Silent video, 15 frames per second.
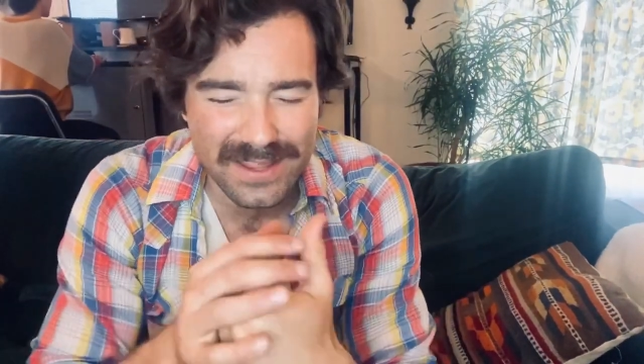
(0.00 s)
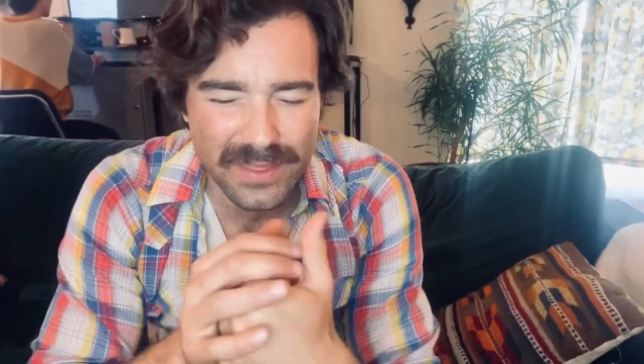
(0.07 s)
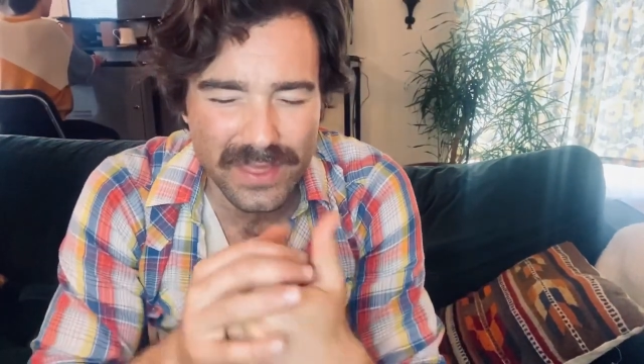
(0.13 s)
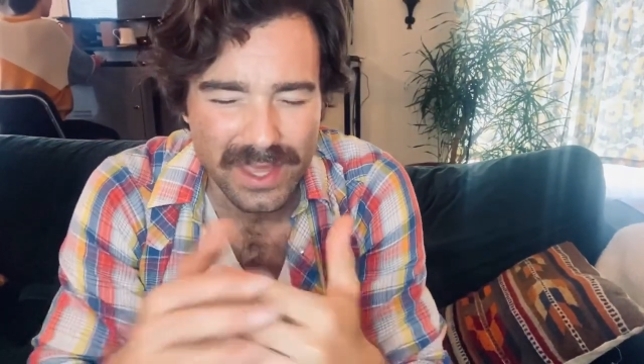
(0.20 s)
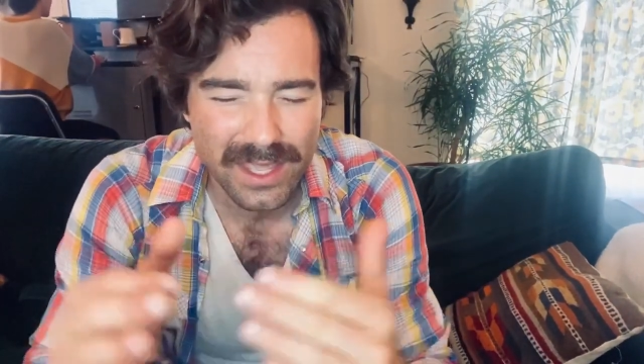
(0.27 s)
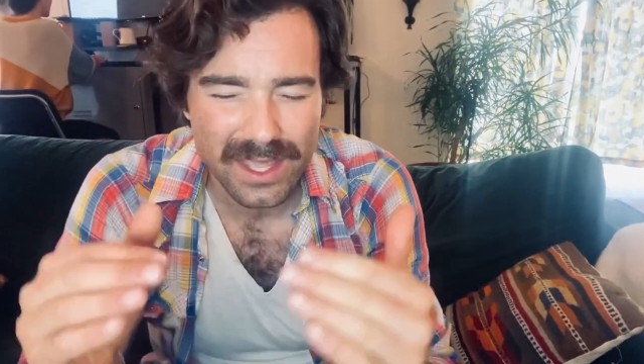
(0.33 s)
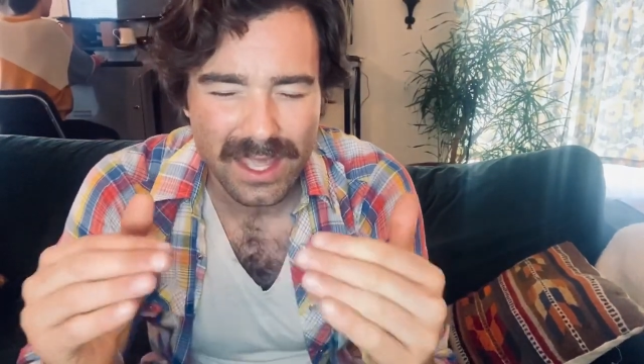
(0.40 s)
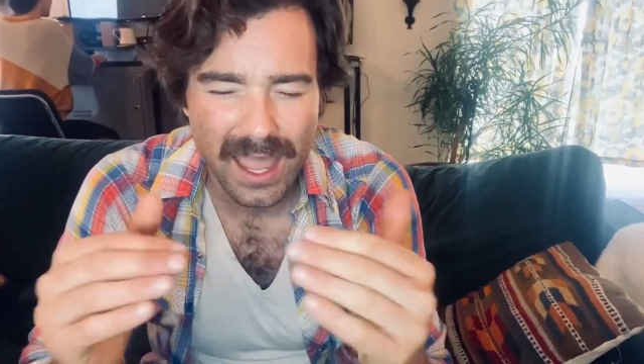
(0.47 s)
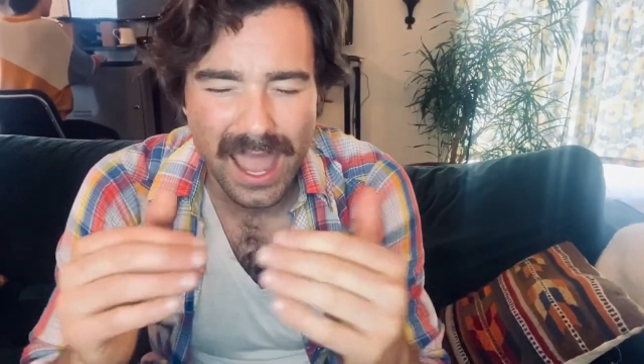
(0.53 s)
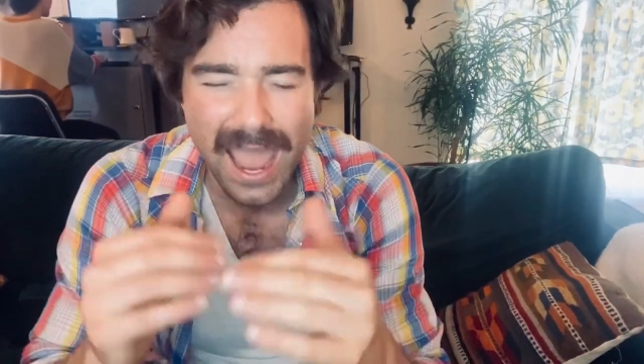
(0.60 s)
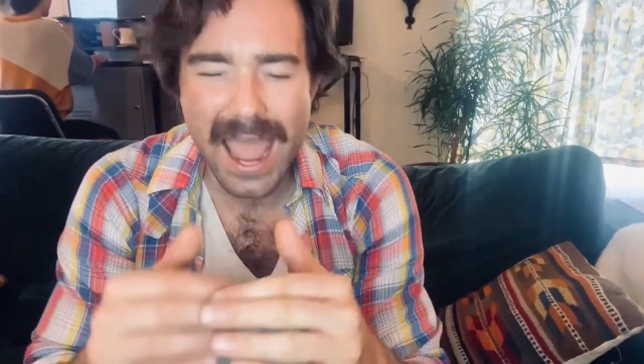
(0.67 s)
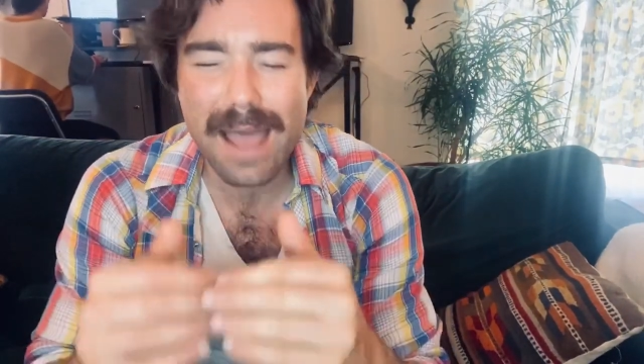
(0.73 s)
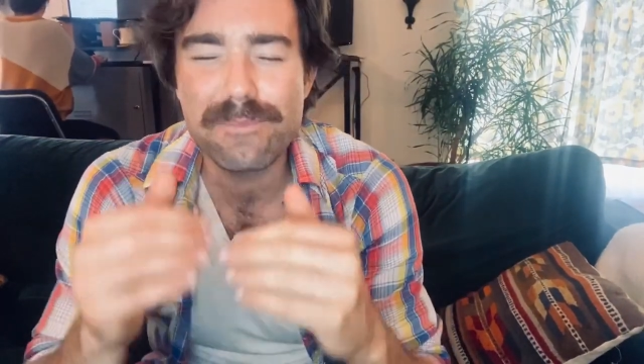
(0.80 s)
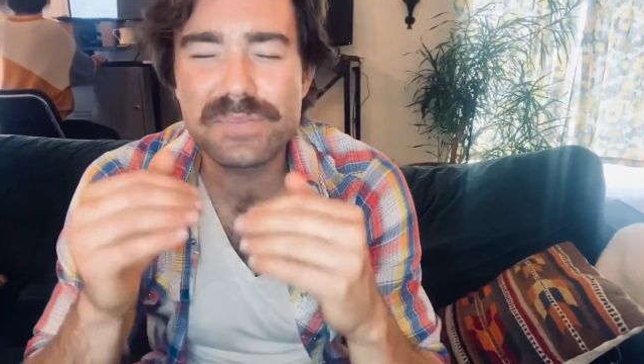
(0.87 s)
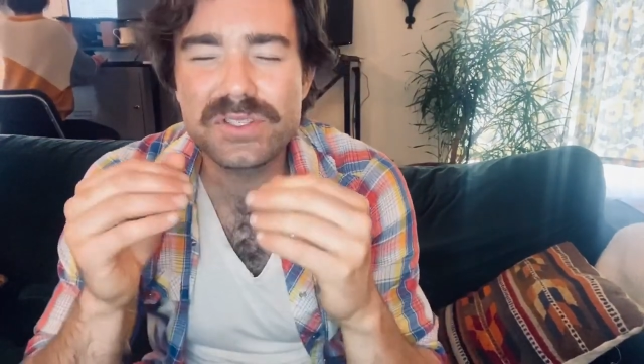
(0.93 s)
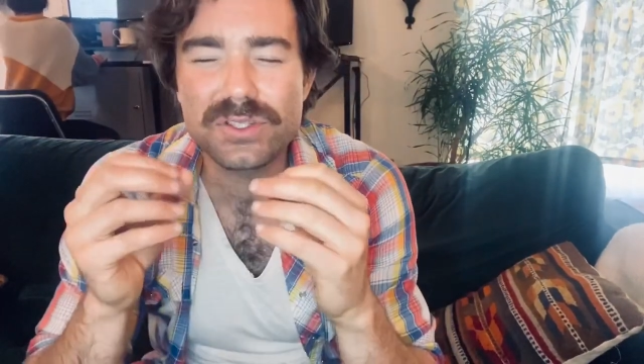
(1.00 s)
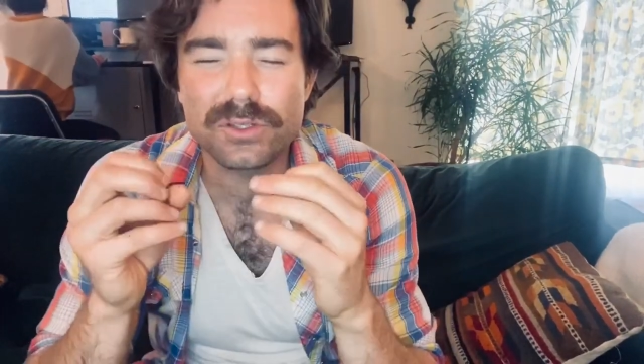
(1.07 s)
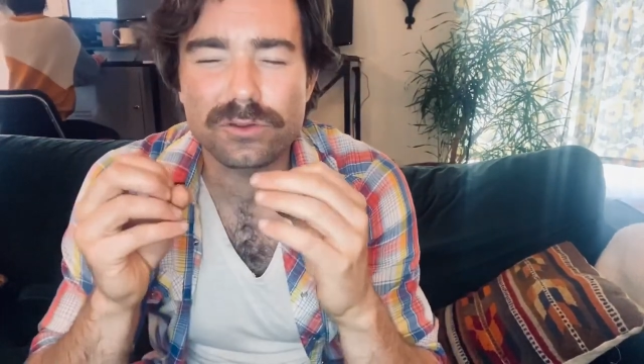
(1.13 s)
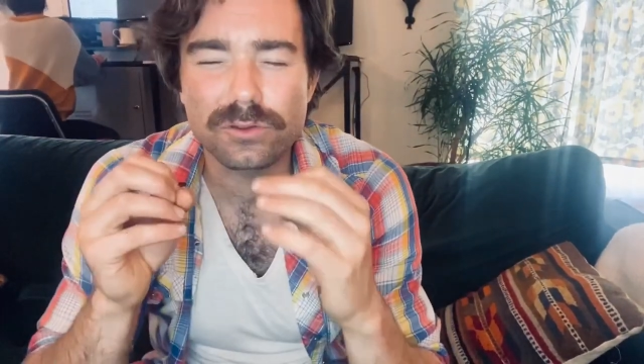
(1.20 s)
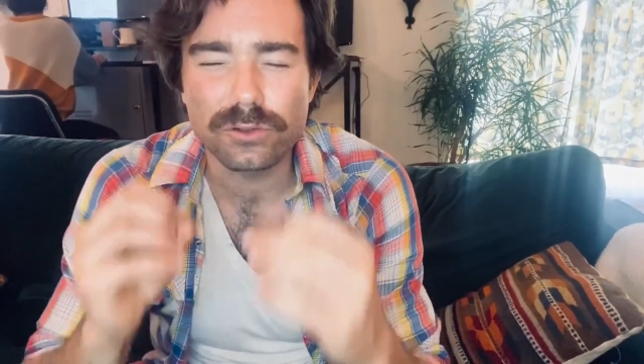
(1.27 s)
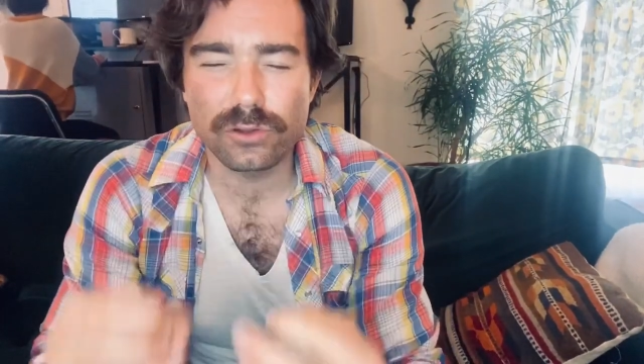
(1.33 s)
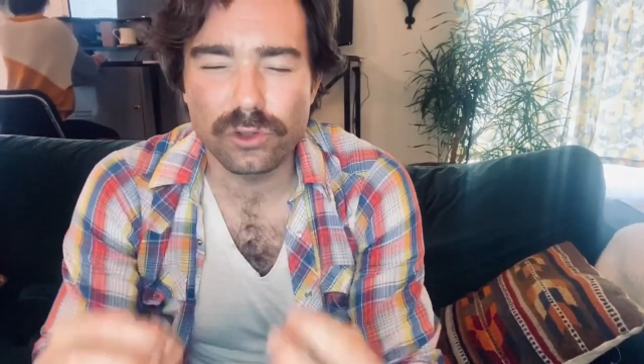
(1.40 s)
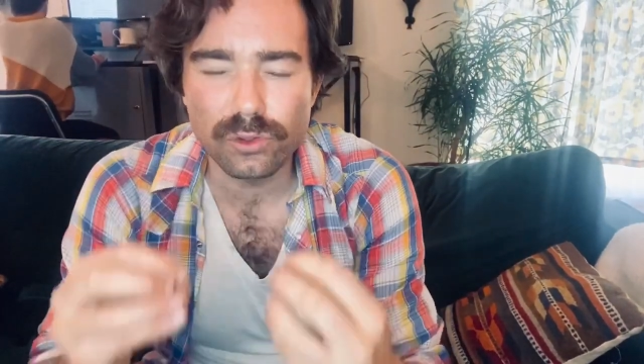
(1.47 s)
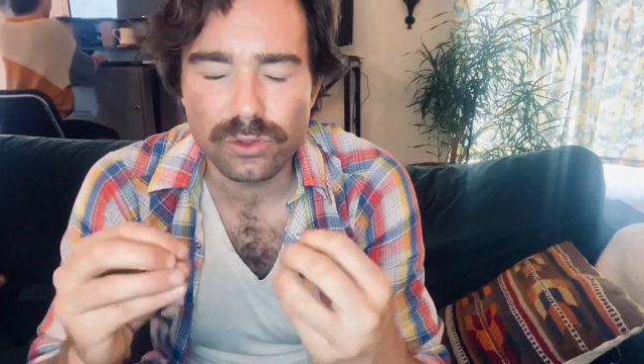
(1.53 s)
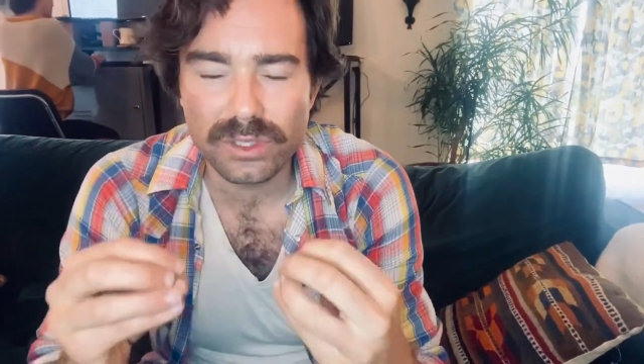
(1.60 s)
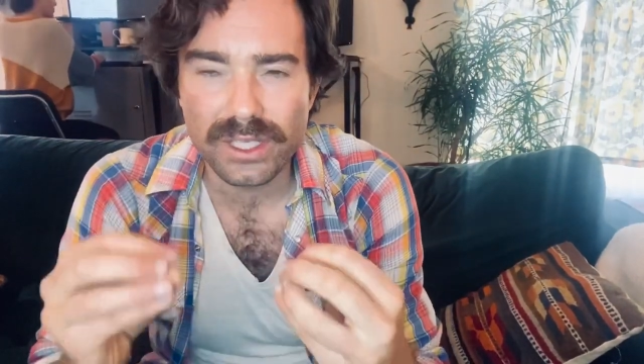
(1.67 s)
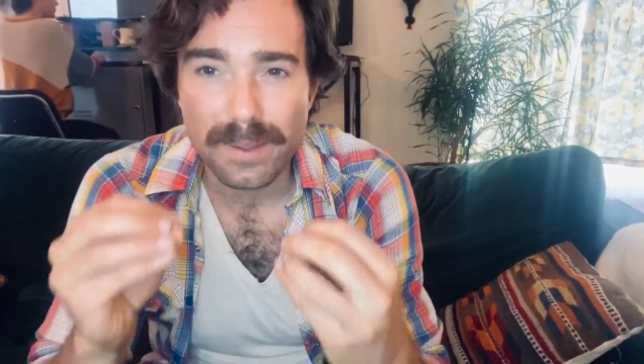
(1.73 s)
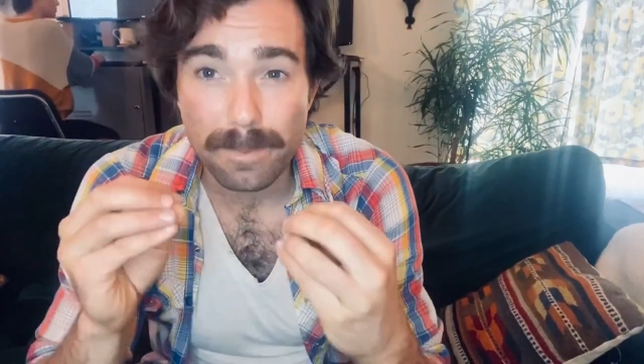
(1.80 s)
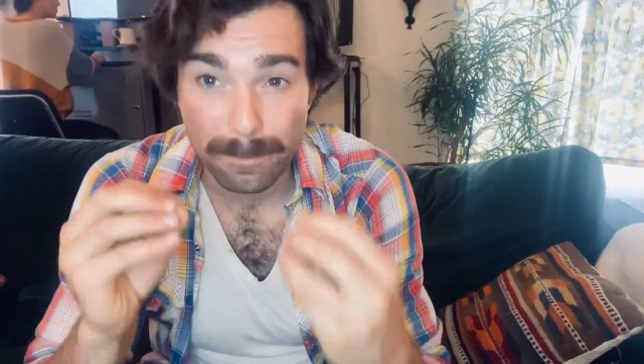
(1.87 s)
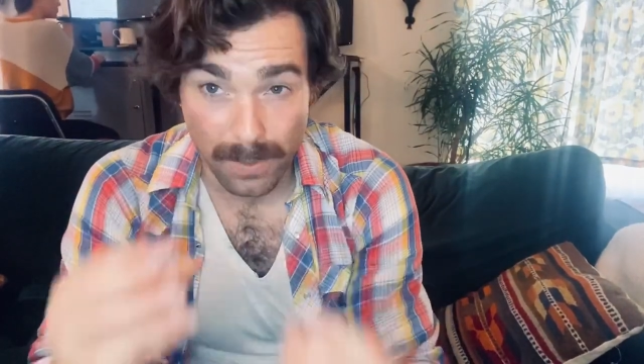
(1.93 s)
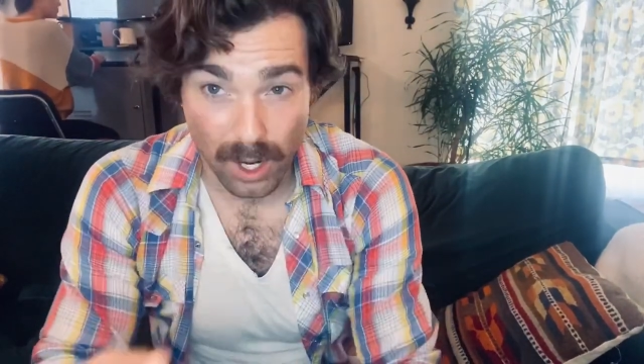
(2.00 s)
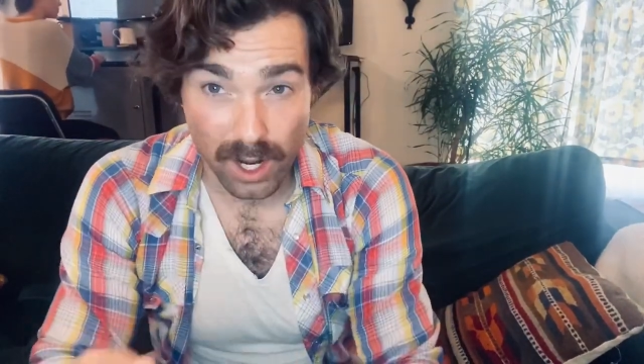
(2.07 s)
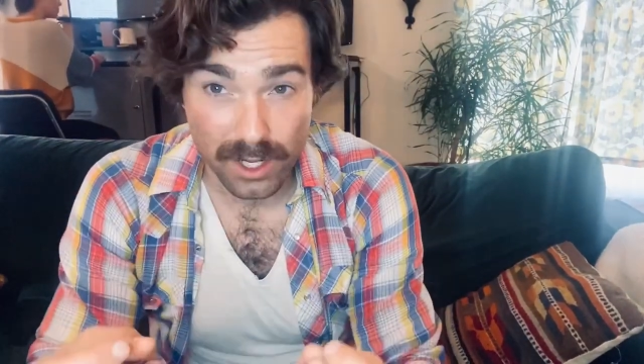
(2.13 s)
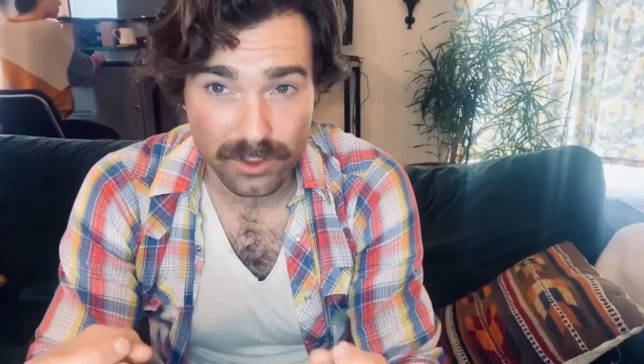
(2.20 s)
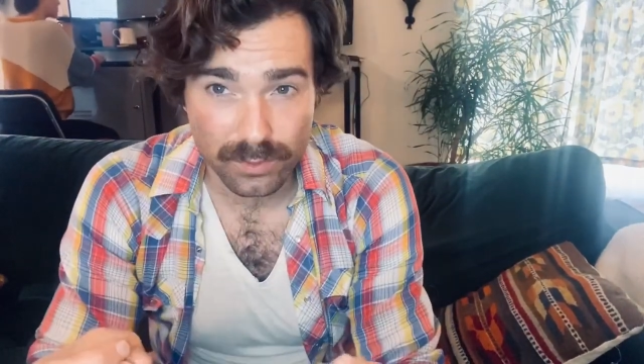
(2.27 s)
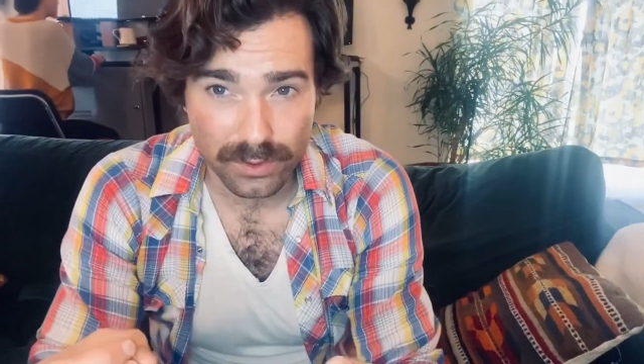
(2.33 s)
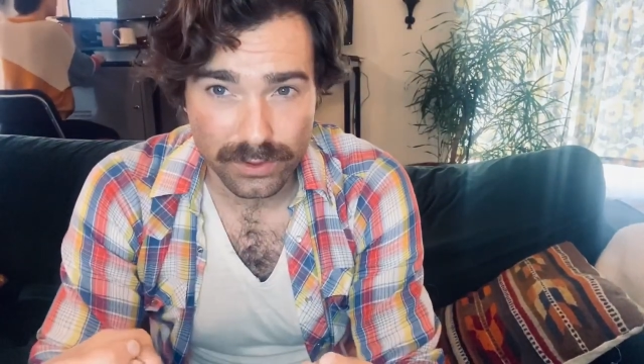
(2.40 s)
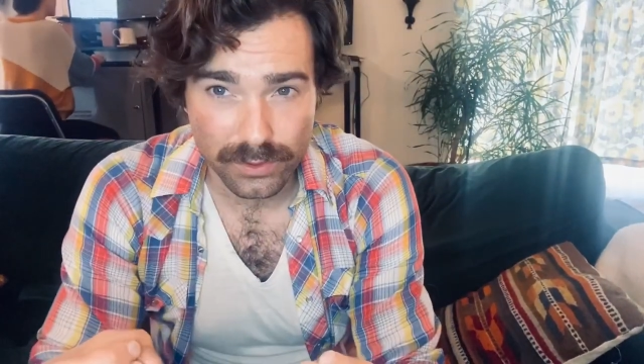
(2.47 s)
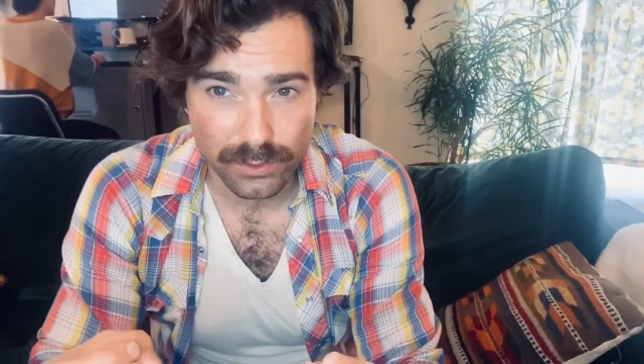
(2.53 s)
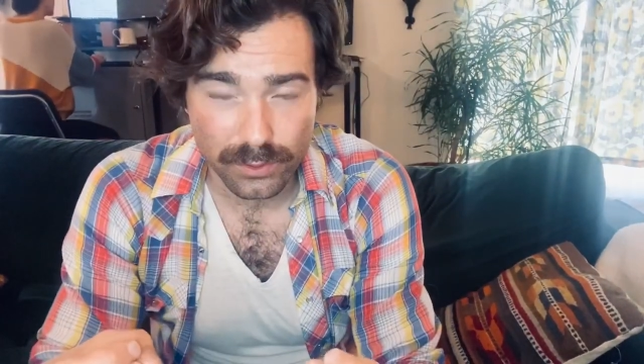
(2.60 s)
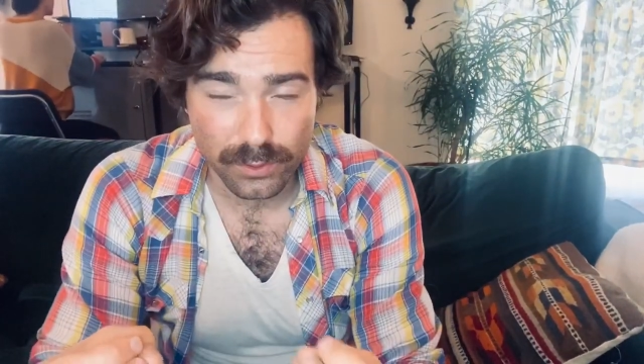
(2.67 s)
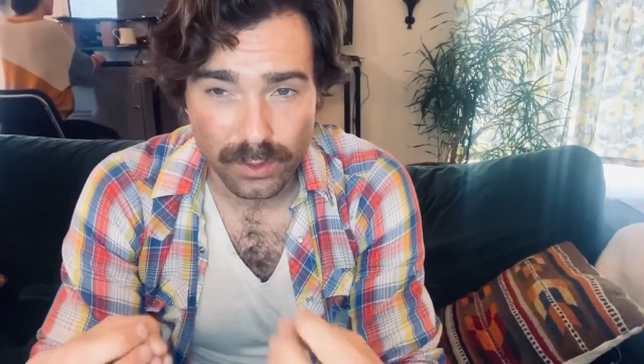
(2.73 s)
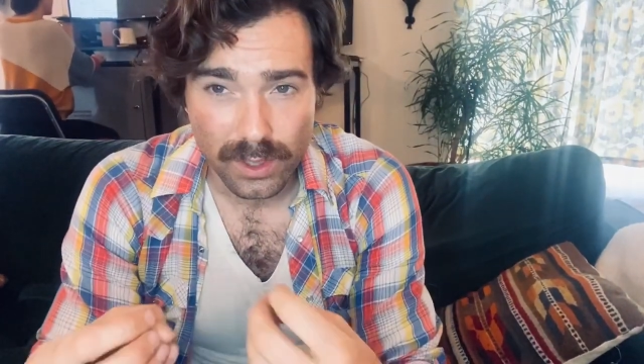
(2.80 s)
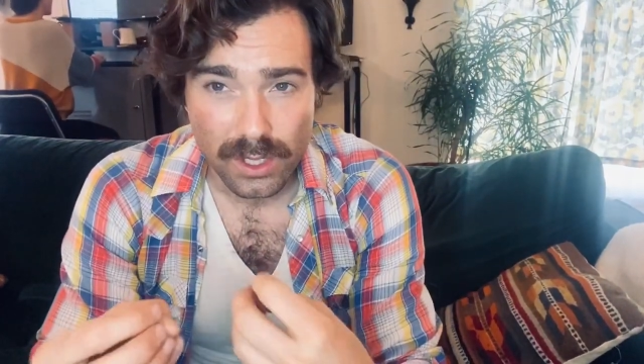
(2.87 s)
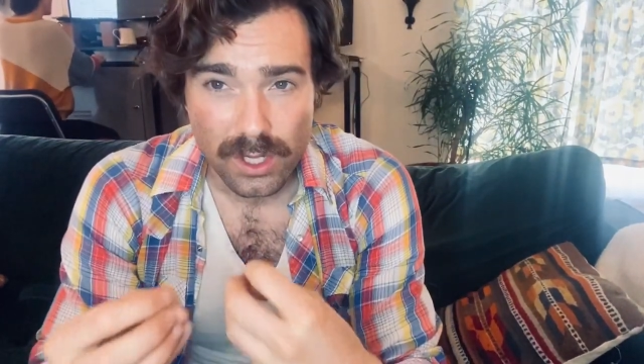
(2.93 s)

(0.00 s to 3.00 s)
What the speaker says: they absolutely bond with you